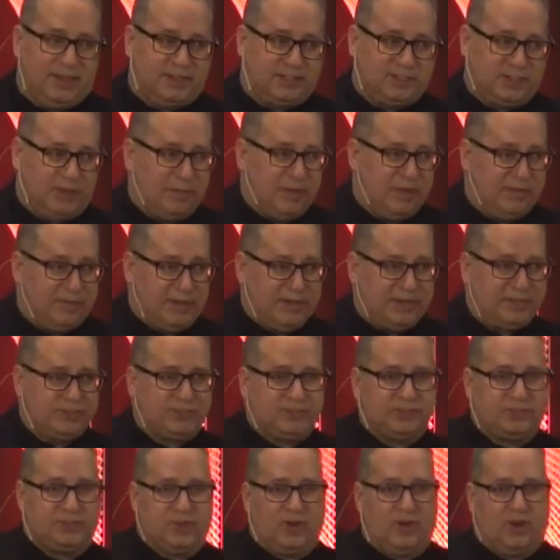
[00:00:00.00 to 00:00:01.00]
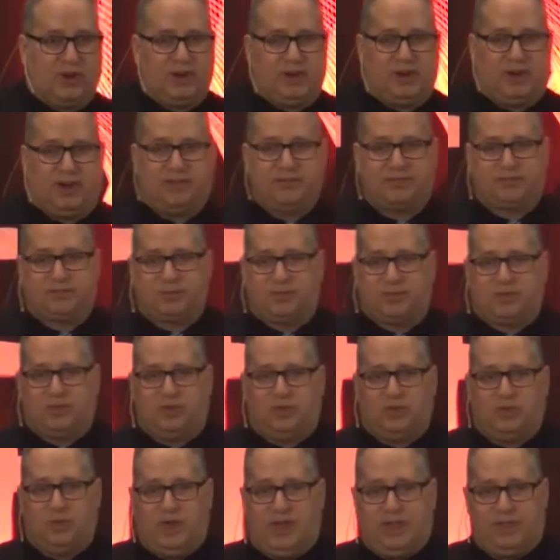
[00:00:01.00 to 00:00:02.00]
Some of us are
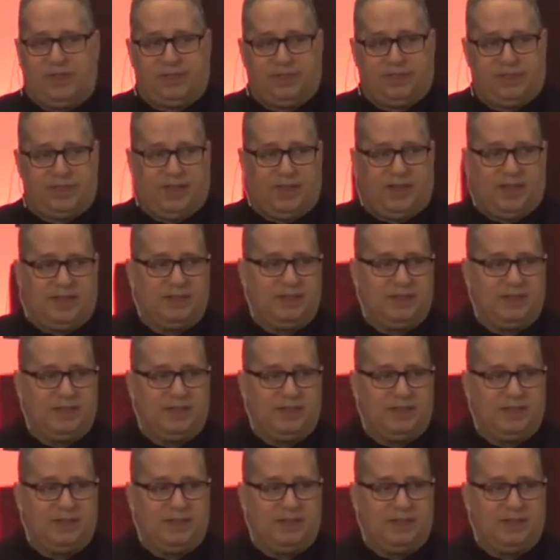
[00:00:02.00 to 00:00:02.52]
comfortable with